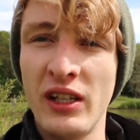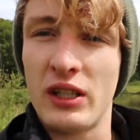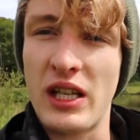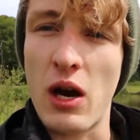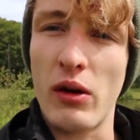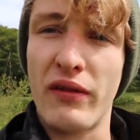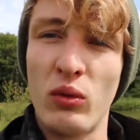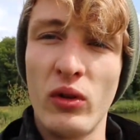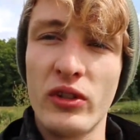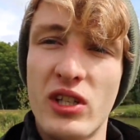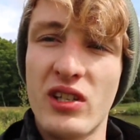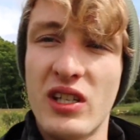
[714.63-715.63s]
Now if you
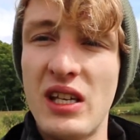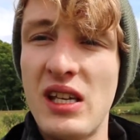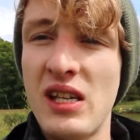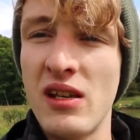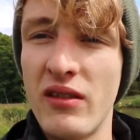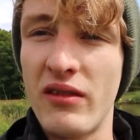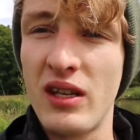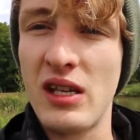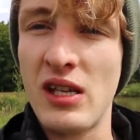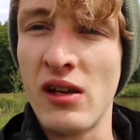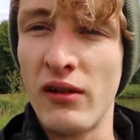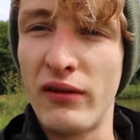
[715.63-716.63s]
want to see
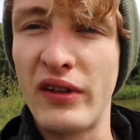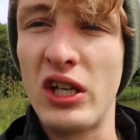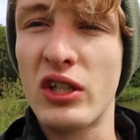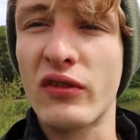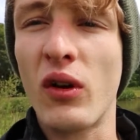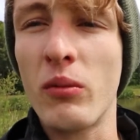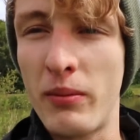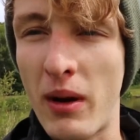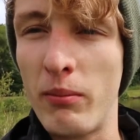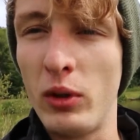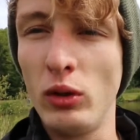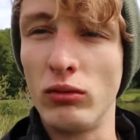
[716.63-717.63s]
the fish from the
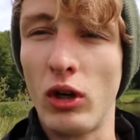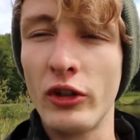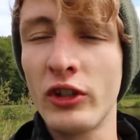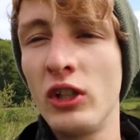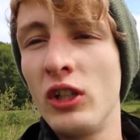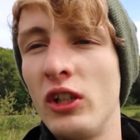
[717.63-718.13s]
bamboo rod,